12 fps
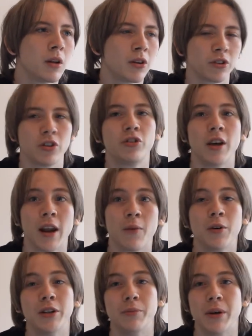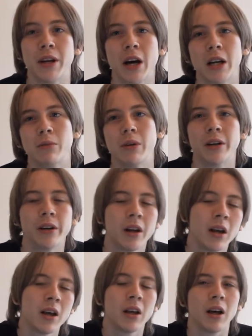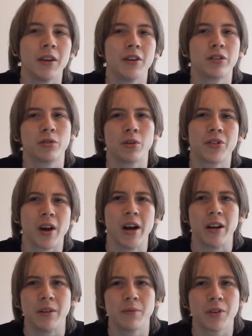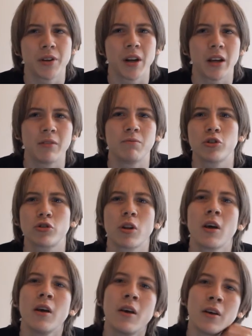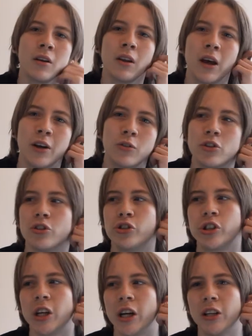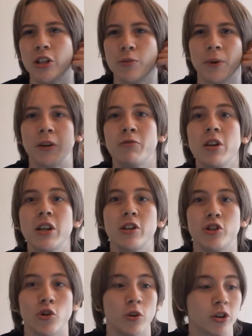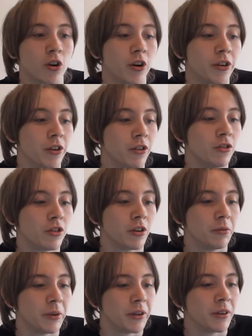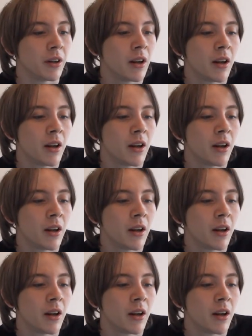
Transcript: as I said, I wanted to be an animator, and this sort of tied in with it. I know it sounds childish, but I really enjoyed cartoons, and I mean,